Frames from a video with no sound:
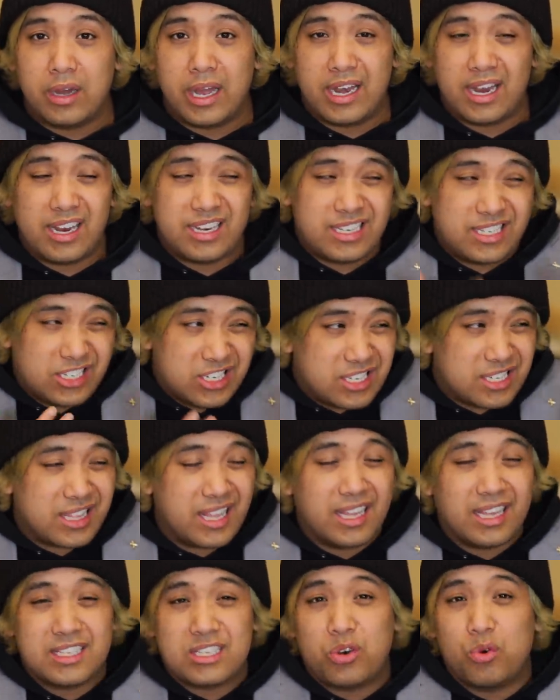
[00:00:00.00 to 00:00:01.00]
and I just
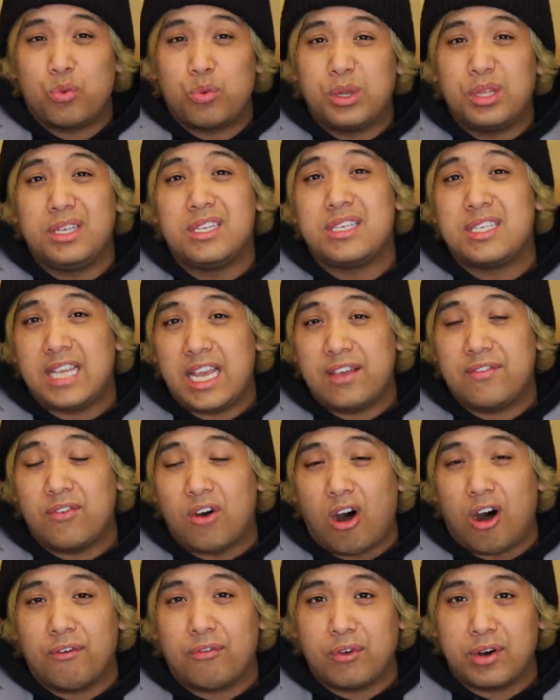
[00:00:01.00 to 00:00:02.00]
think it's a really safe
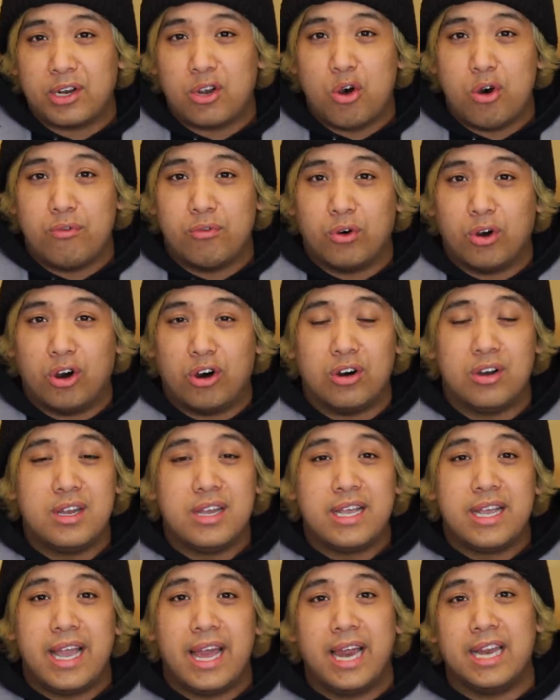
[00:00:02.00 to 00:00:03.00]
offering overall,
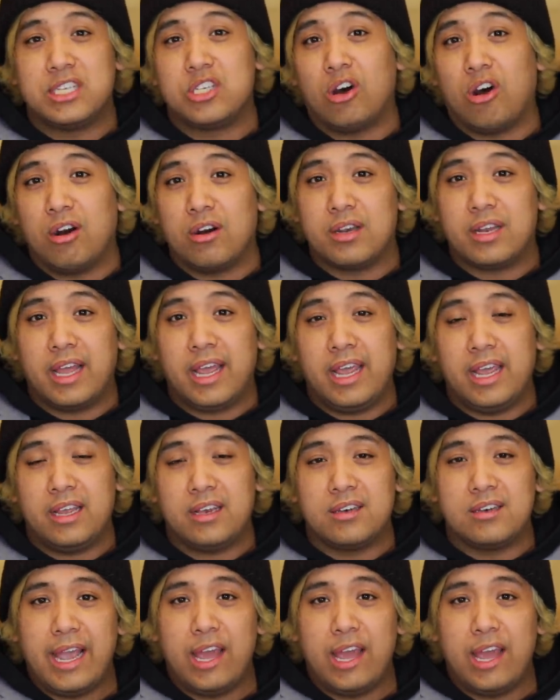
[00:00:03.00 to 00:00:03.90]
and it's hard to hate.